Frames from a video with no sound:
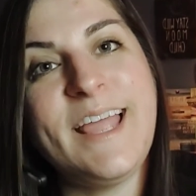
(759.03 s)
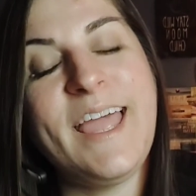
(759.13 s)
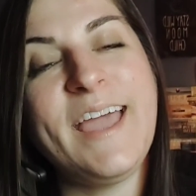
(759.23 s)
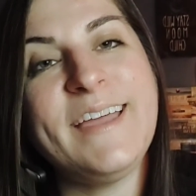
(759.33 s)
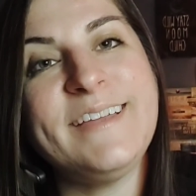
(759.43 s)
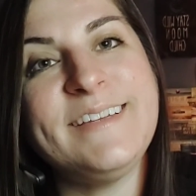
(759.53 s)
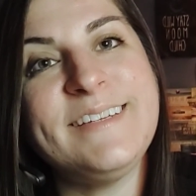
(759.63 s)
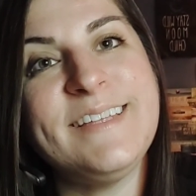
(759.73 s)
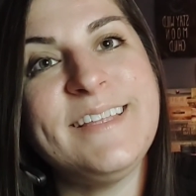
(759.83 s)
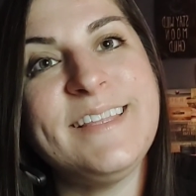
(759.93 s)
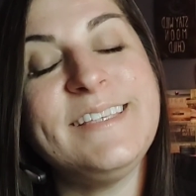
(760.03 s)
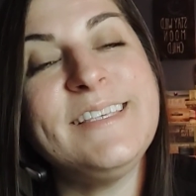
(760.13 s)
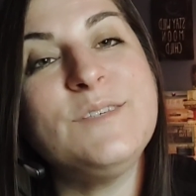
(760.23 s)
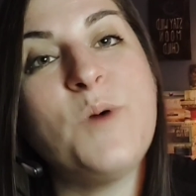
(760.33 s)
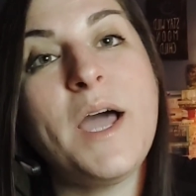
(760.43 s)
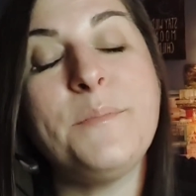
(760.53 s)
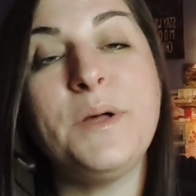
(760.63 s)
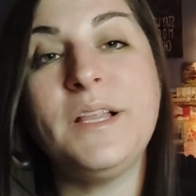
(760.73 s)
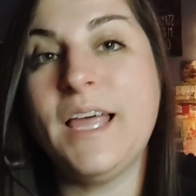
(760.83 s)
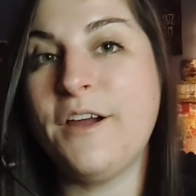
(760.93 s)
And this is why
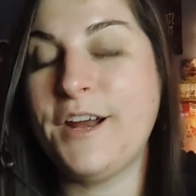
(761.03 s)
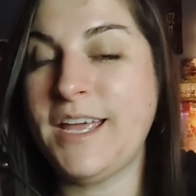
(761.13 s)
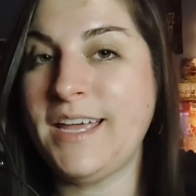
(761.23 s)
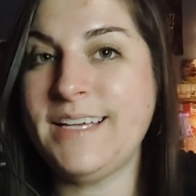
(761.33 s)
polarity